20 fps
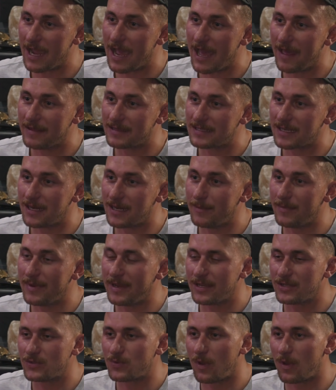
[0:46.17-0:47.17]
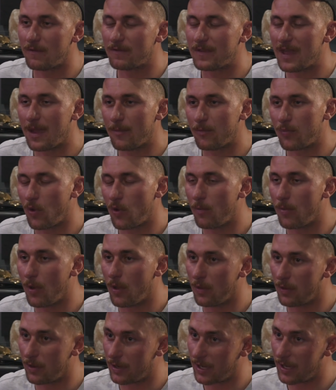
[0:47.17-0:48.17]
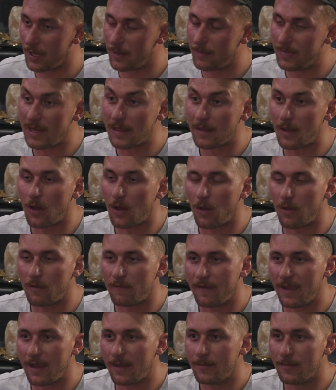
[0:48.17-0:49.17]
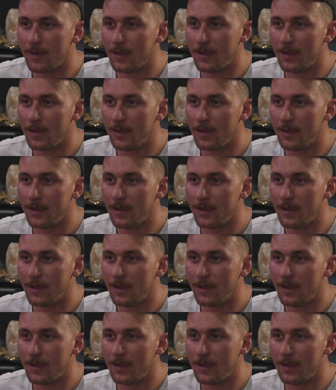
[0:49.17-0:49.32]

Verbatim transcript: guy that's going to be a 12 time Pro Bowler and going to be in the Hall of Fame.